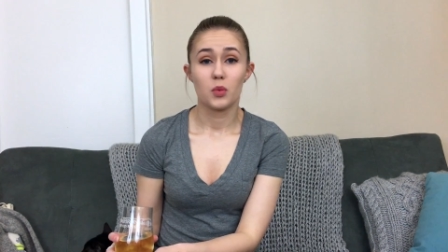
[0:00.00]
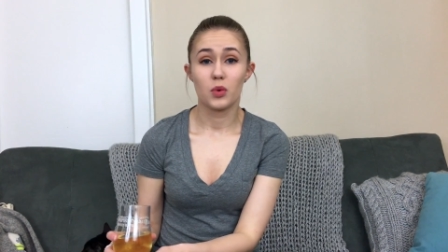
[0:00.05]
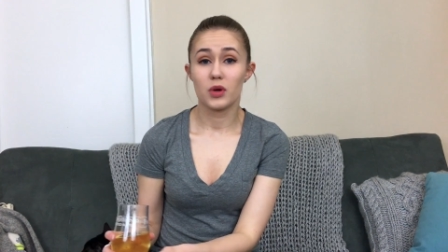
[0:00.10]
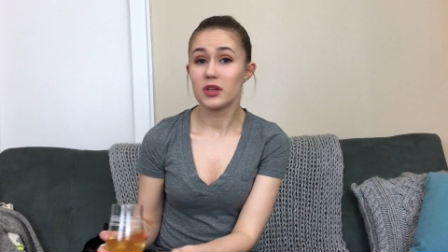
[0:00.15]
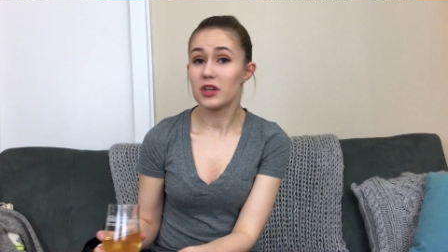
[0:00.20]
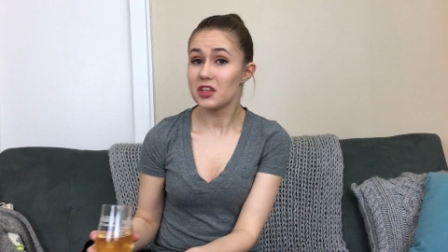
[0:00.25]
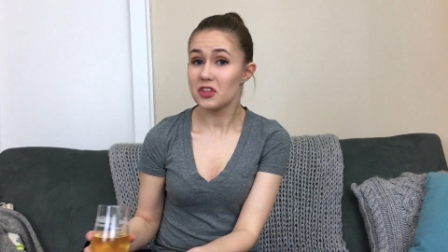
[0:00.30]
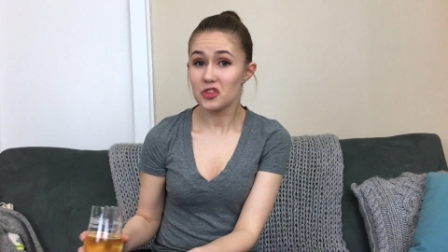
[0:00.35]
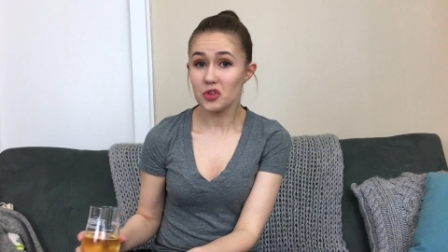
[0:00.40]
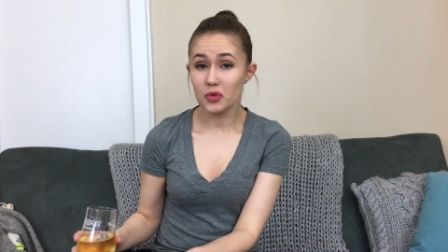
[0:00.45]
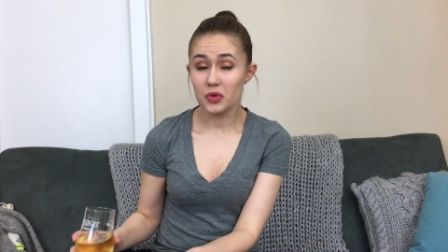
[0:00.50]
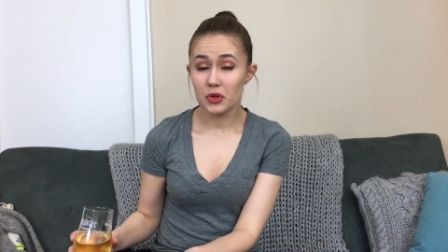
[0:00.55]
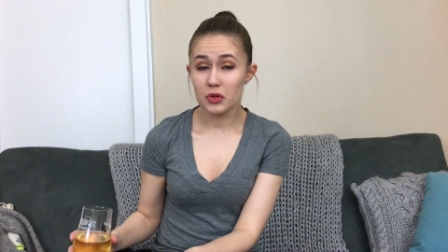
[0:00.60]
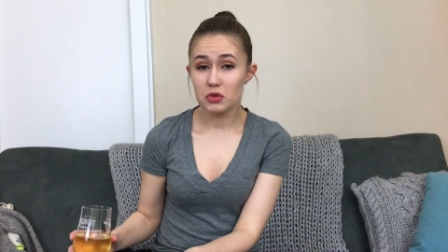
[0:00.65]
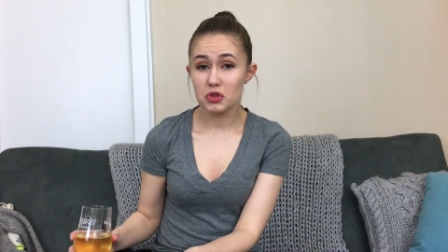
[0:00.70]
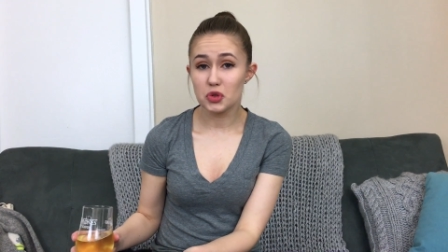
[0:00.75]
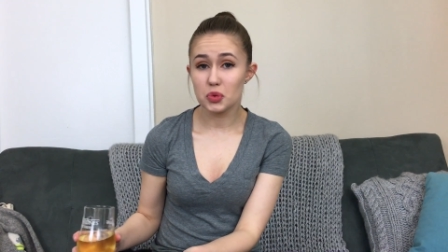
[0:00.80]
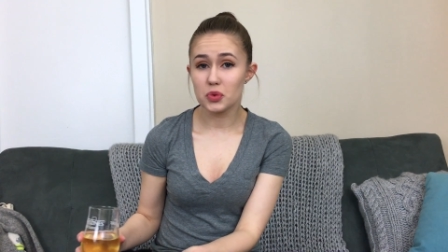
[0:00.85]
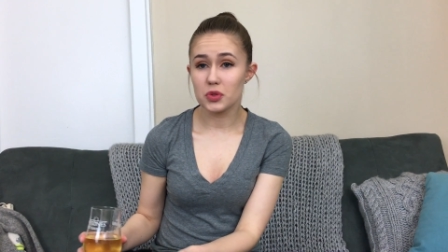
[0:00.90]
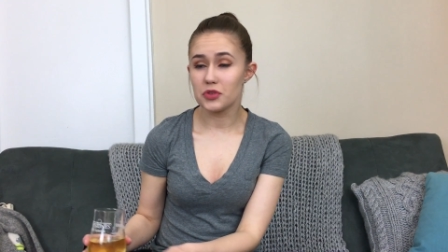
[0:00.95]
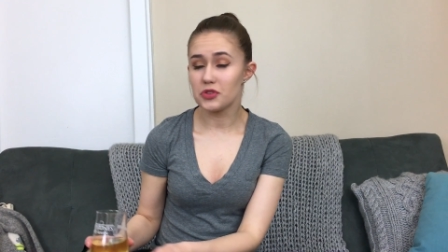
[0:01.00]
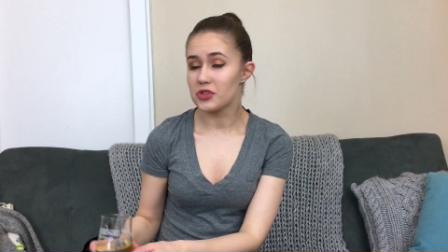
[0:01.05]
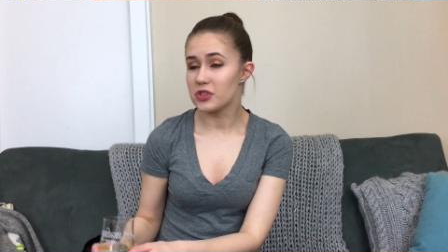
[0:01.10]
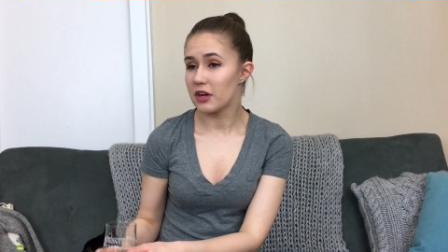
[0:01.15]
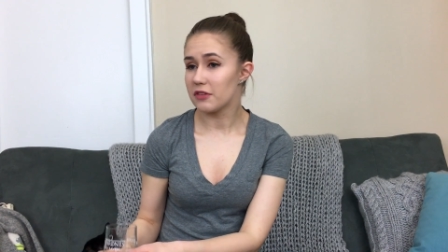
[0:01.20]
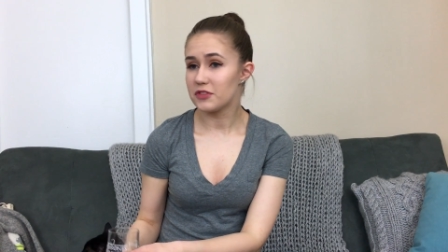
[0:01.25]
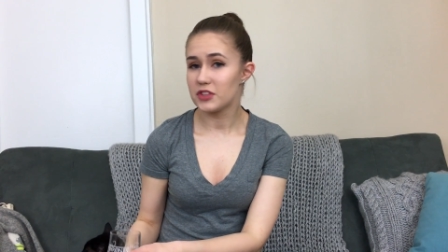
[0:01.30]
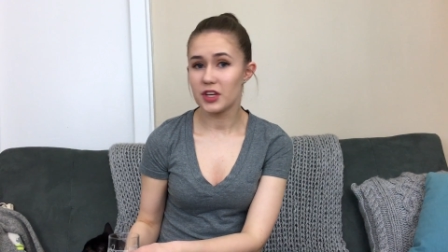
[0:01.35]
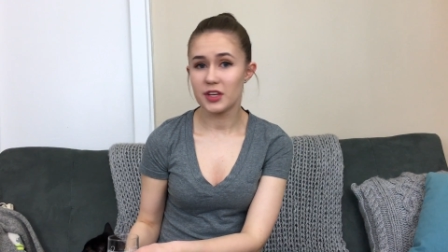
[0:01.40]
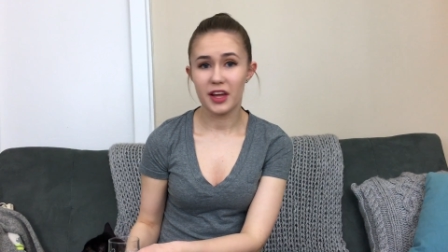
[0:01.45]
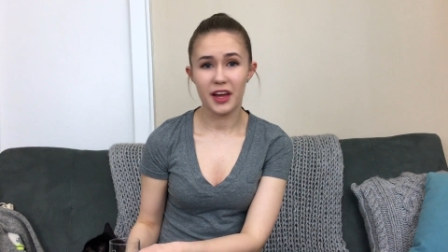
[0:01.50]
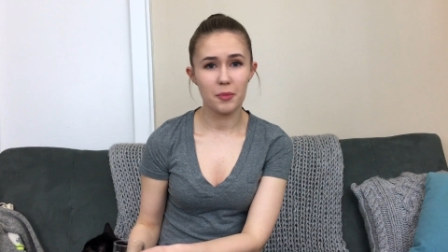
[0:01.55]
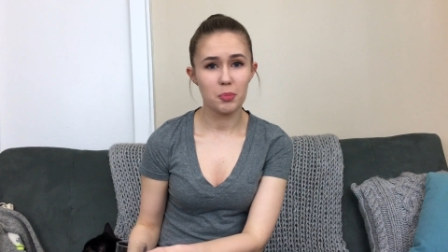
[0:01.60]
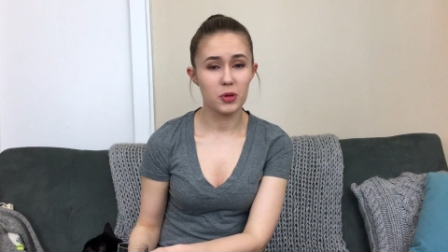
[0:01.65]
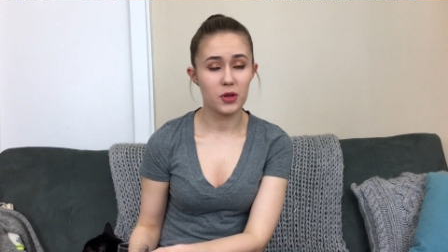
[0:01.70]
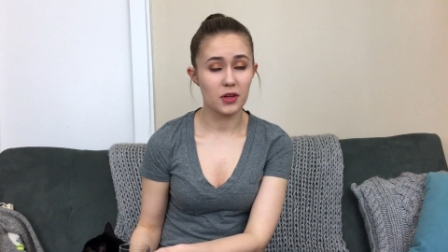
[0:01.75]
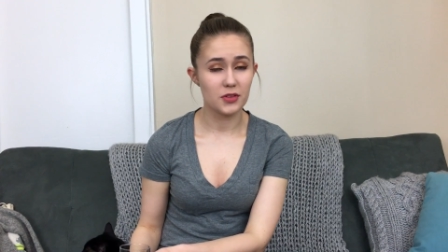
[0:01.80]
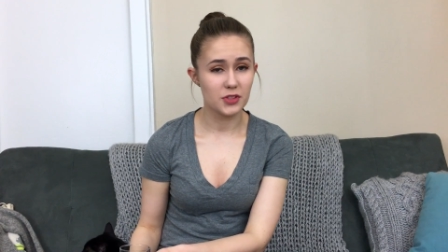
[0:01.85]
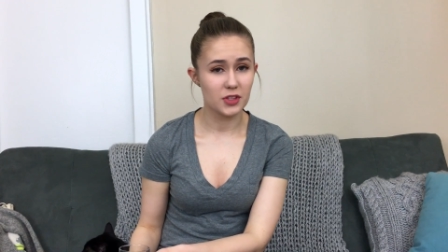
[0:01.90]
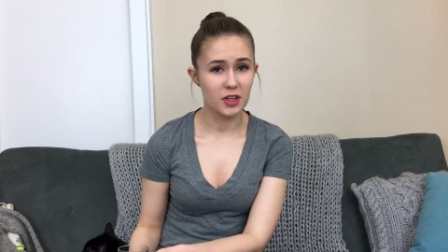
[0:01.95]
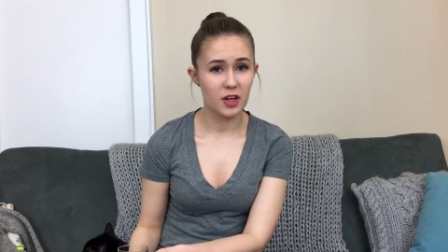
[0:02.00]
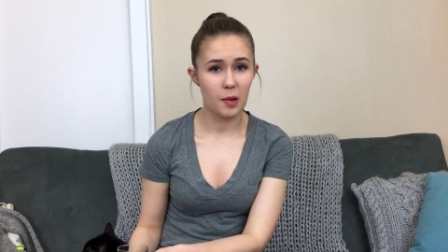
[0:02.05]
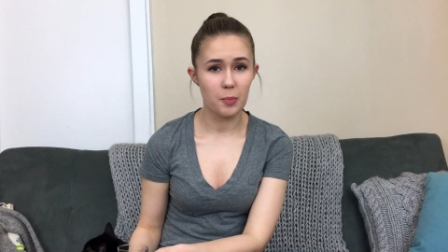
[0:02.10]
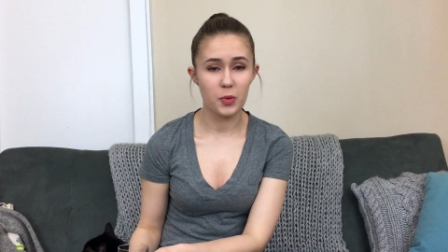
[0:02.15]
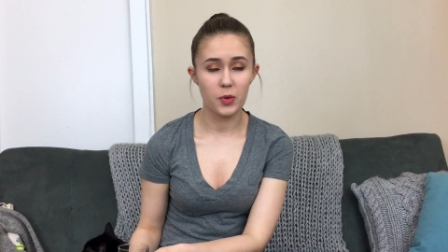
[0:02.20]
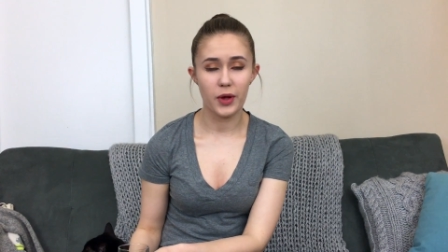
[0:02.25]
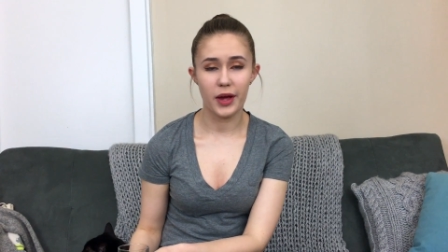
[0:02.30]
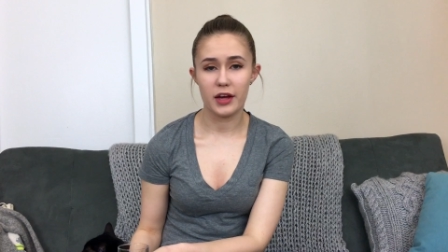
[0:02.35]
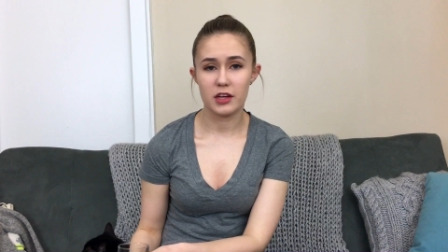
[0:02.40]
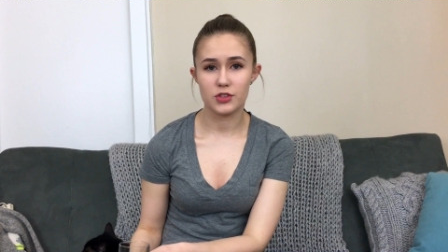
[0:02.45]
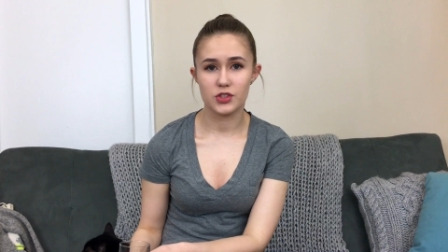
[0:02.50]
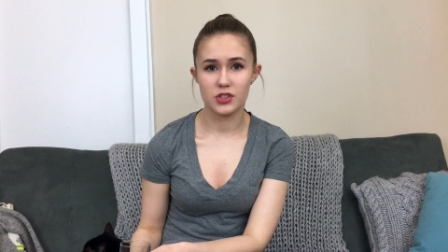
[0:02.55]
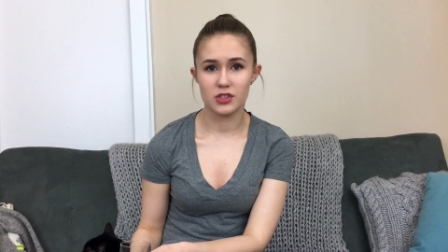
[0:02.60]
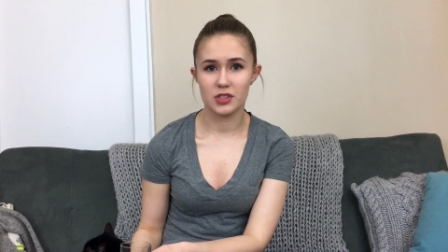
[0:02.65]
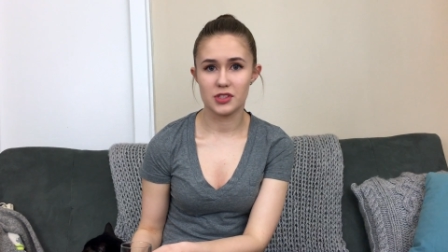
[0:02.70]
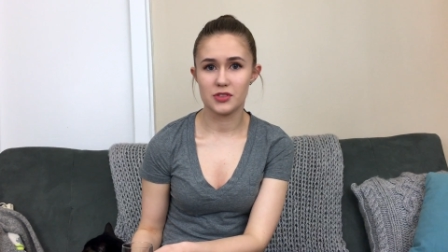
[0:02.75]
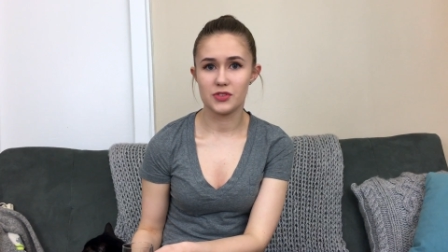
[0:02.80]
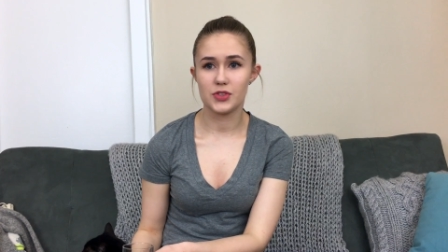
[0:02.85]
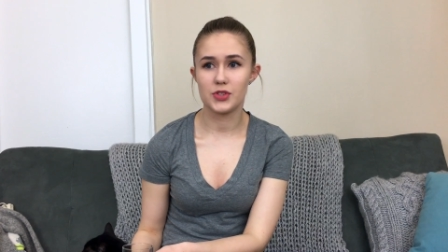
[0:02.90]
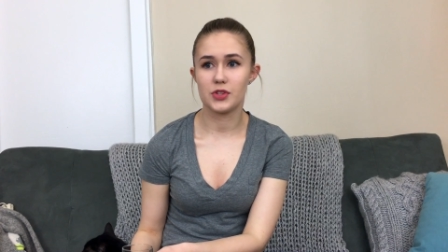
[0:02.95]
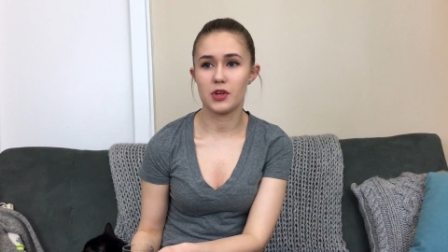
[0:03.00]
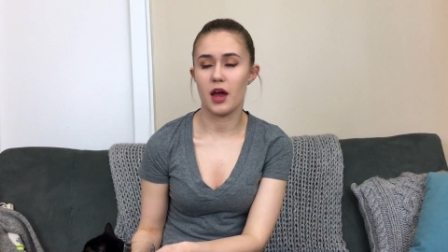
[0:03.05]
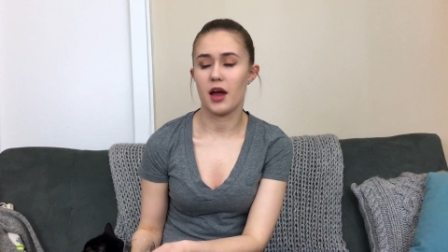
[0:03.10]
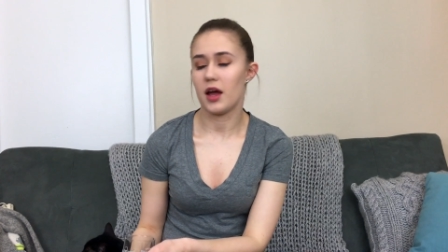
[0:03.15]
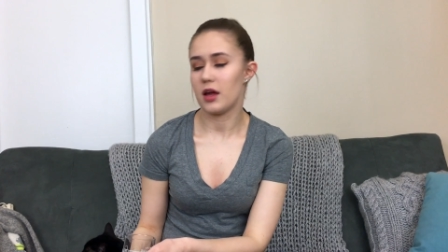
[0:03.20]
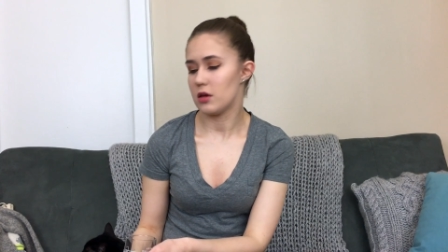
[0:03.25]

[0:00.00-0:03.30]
We're gonna do the usual stuff today, plus a couple extras.